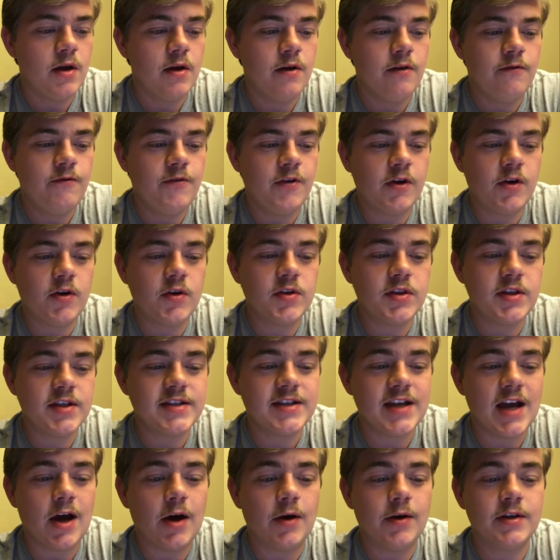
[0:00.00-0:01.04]
Figuring this
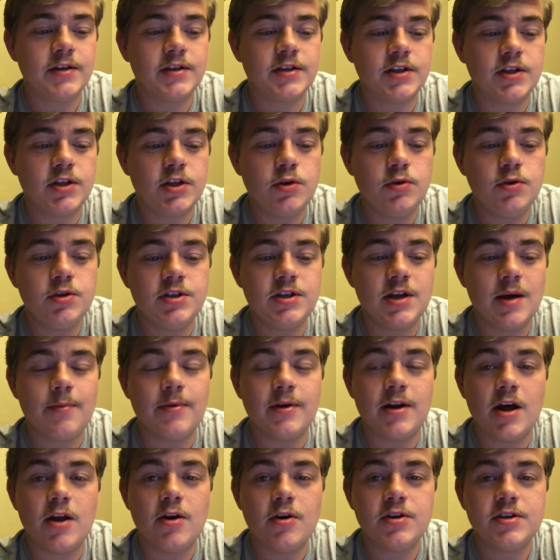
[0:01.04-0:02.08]
out is a huge step
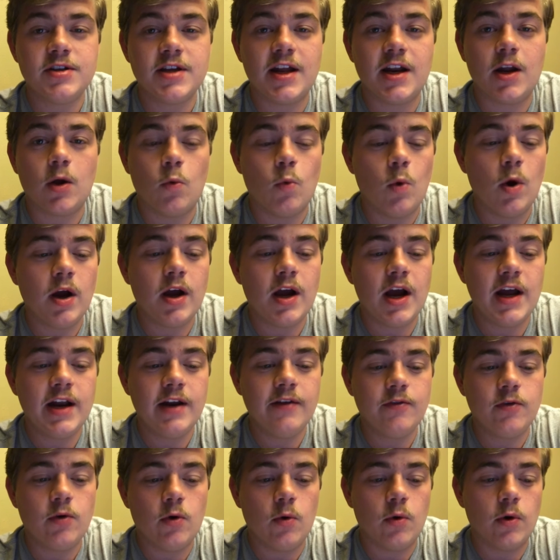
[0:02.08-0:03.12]
in understanding what kind
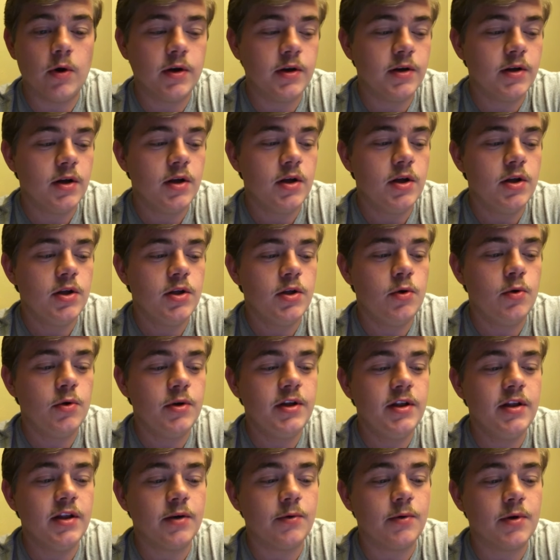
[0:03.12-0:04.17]
of chord you're
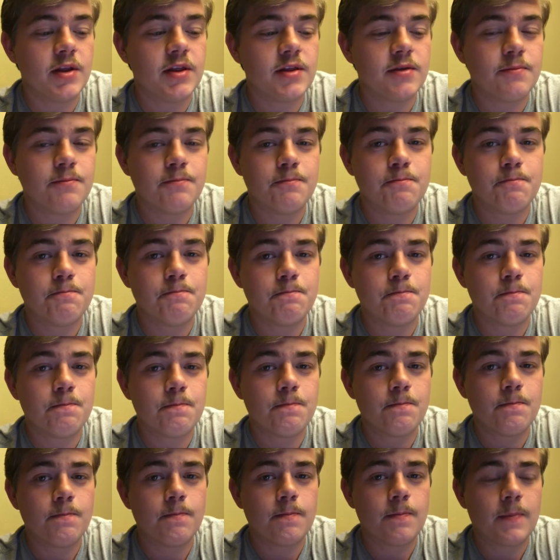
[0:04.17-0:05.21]
dealing with.
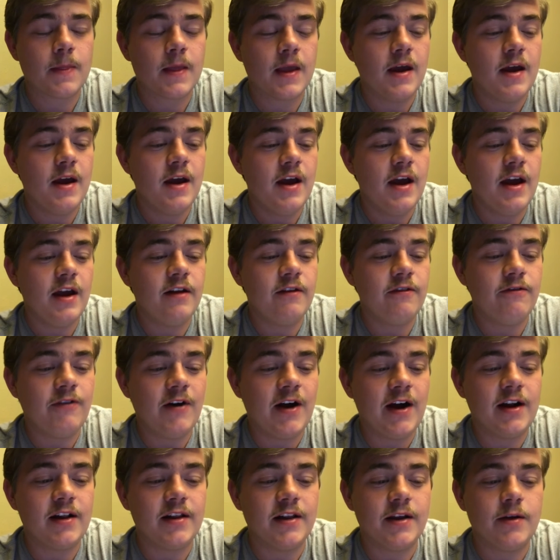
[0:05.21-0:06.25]
And
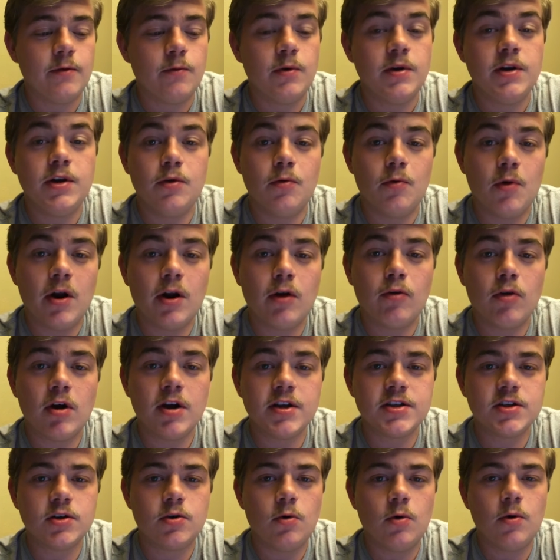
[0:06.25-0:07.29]
finally, when you run
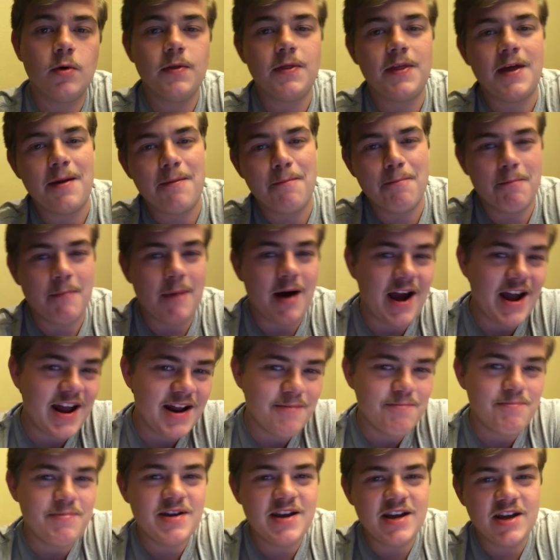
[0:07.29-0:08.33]
across a chord that
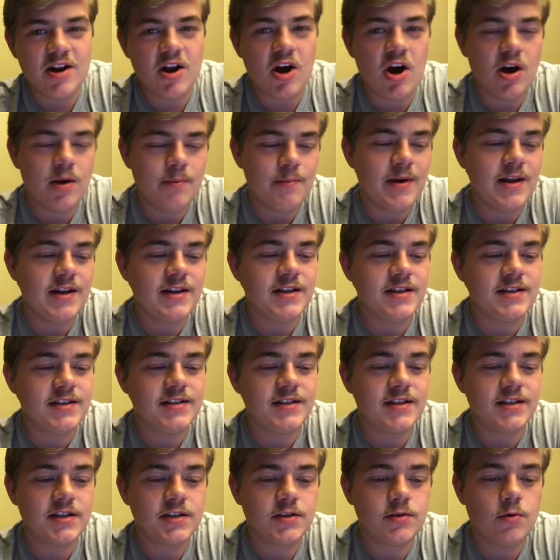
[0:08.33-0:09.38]
might be an augmented
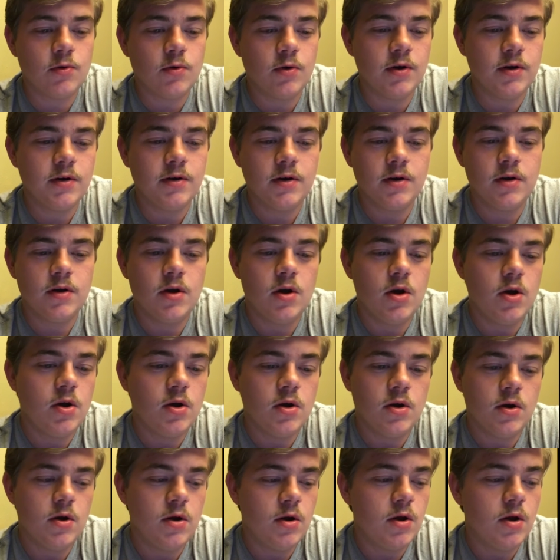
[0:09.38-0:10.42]
sixth chord,
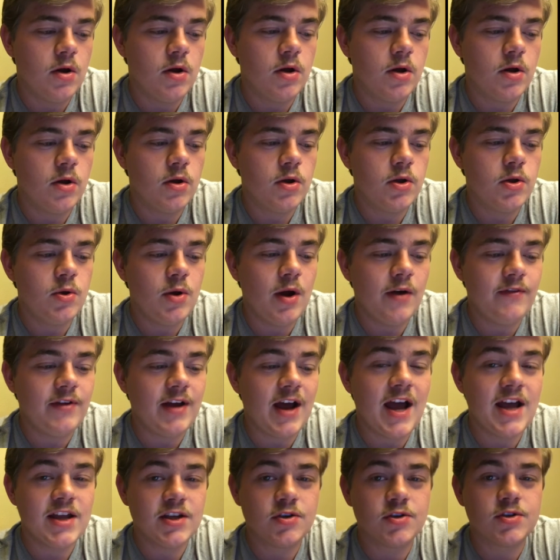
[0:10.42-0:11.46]
you have to
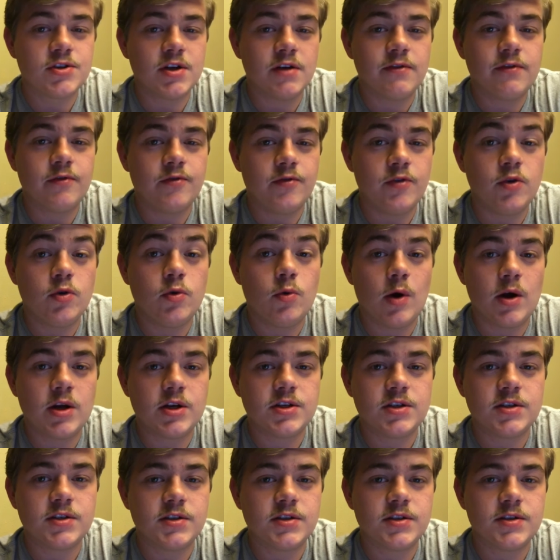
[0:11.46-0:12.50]
ask yourself a few
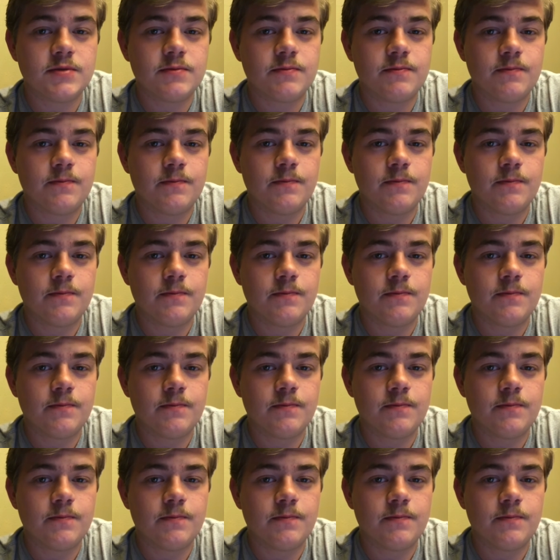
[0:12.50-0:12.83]
questions.